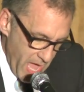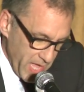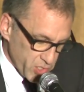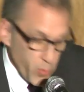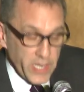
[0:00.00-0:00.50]

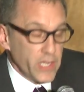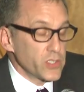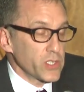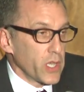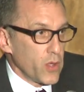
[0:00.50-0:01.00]
And 20
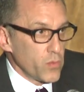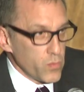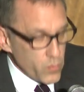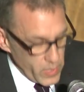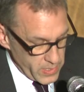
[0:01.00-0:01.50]
years ago,
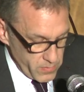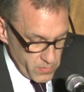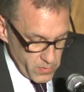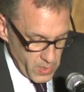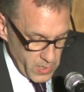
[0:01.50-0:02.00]
when
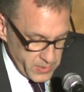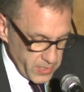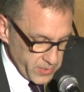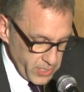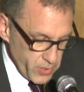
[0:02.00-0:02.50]

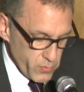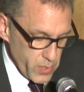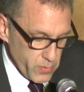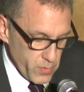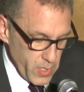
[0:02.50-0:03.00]
Tarantino
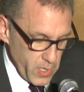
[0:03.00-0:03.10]
wrote